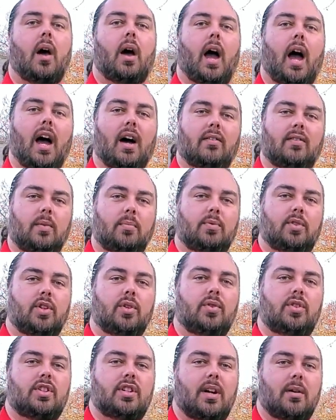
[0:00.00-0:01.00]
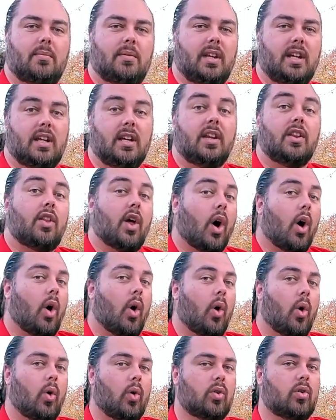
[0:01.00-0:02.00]
Have them do something the
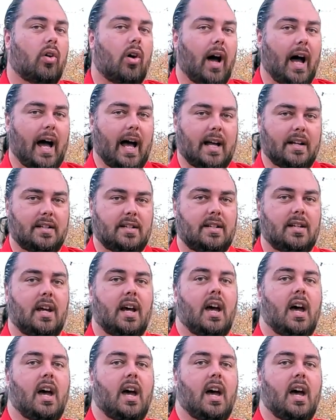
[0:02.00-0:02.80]
whole class.